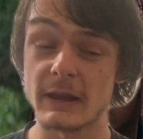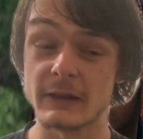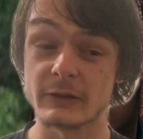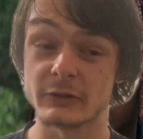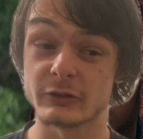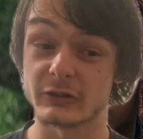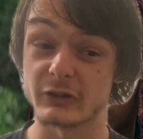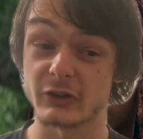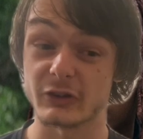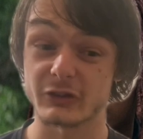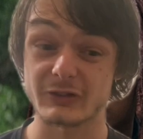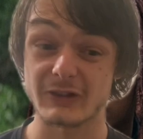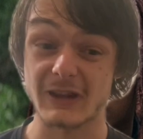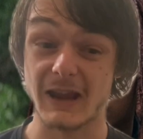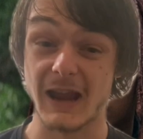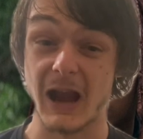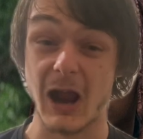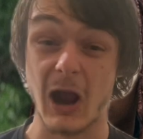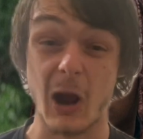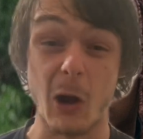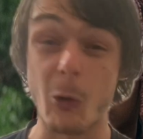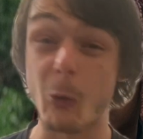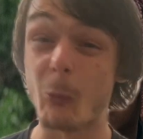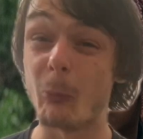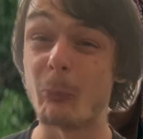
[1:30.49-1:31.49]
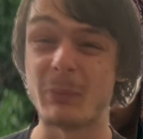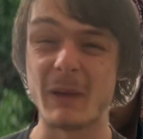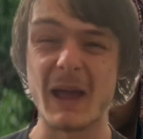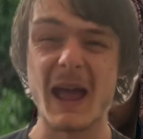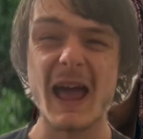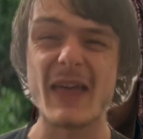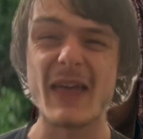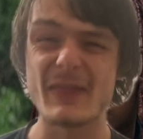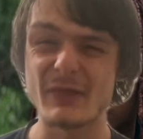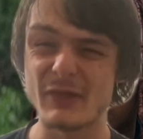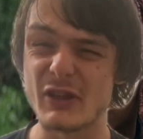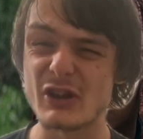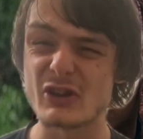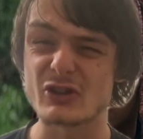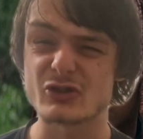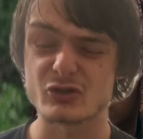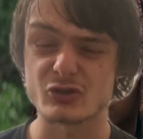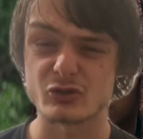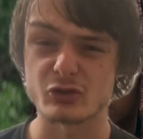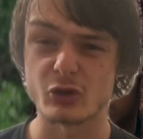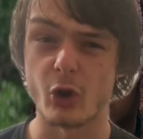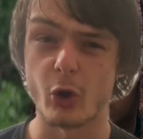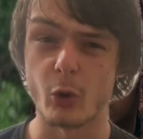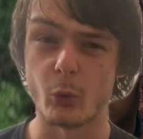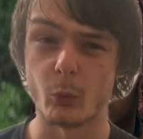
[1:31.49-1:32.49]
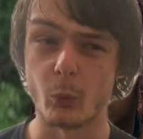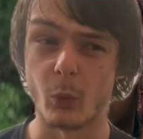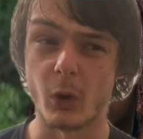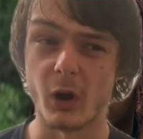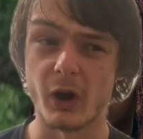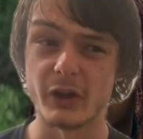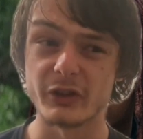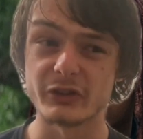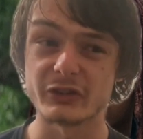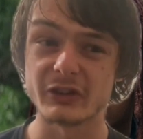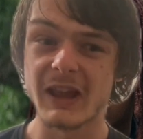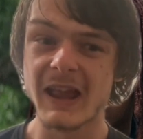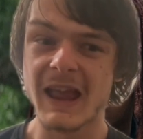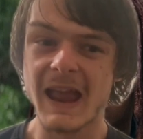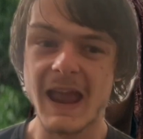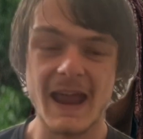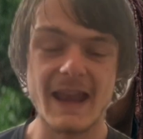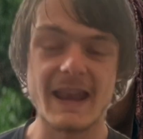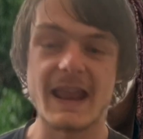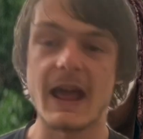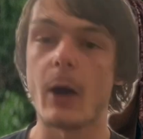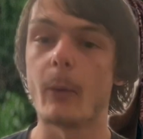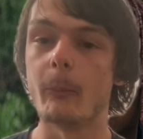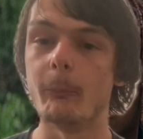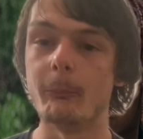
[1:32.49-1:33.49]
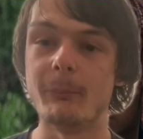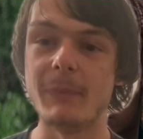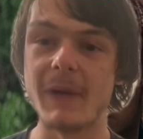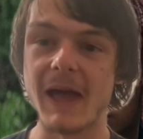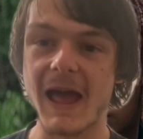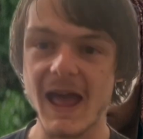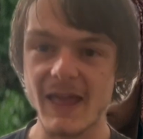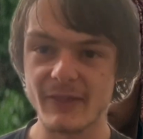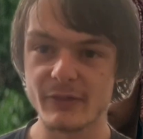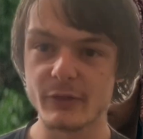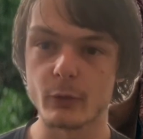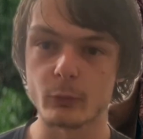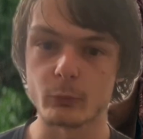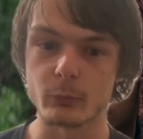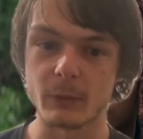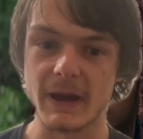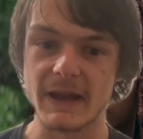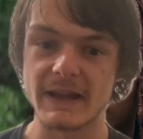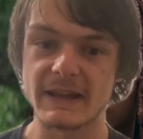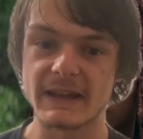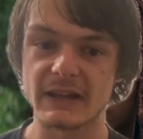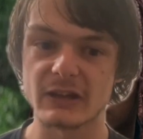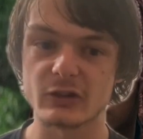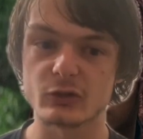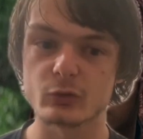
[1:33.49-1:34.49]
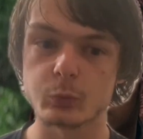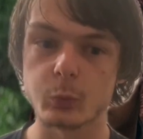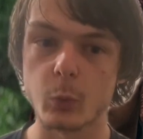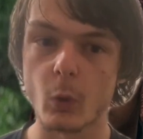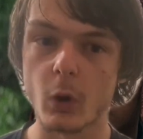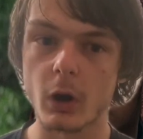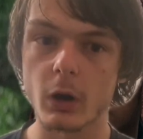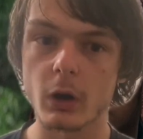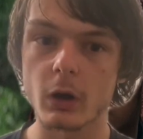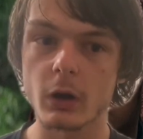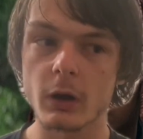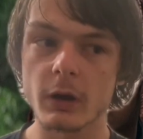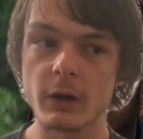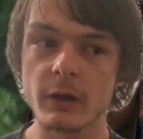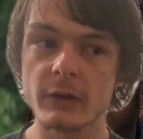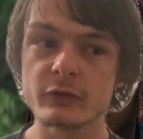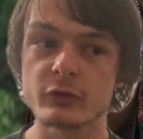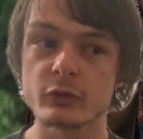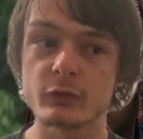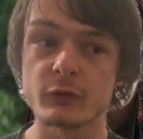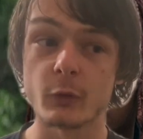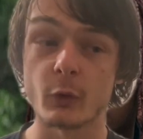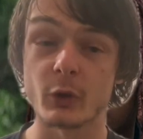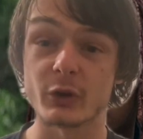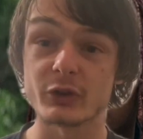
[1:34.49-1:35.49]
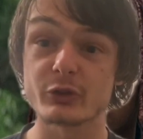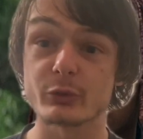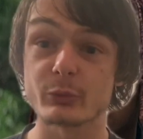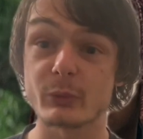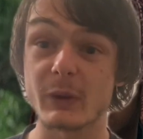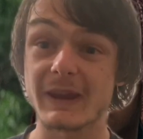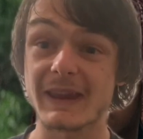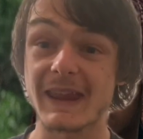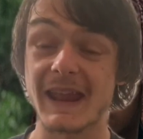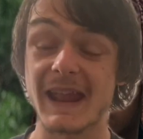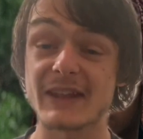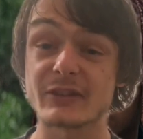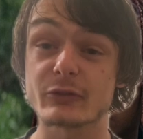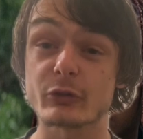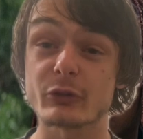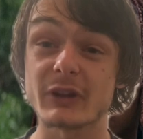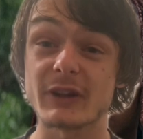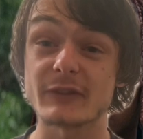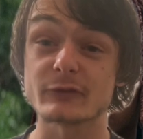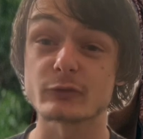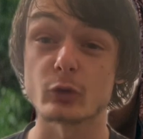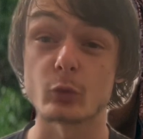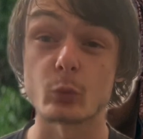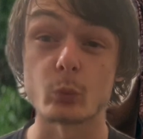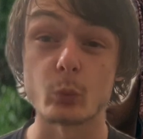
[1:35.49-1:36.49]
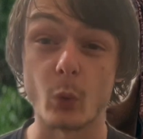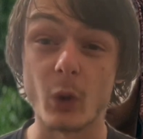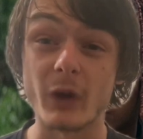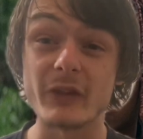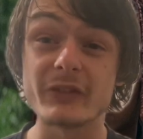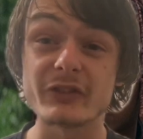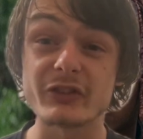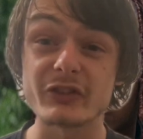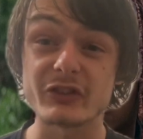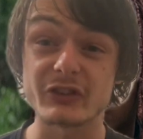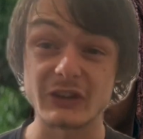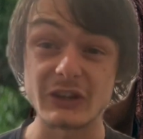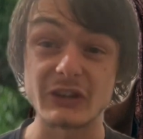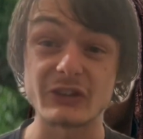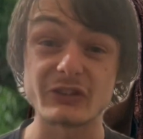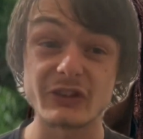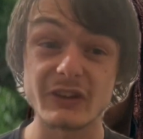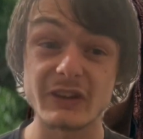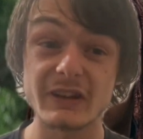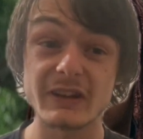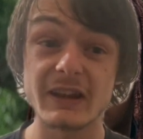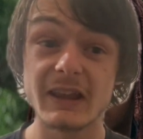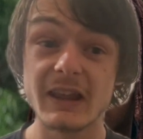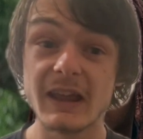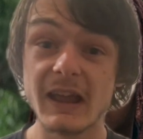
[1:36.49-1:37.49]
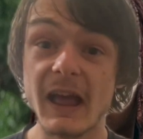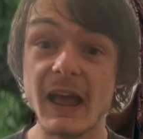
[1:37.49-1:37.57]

and just how bad this show was and how bad the ratings were for it to get canceled after one season,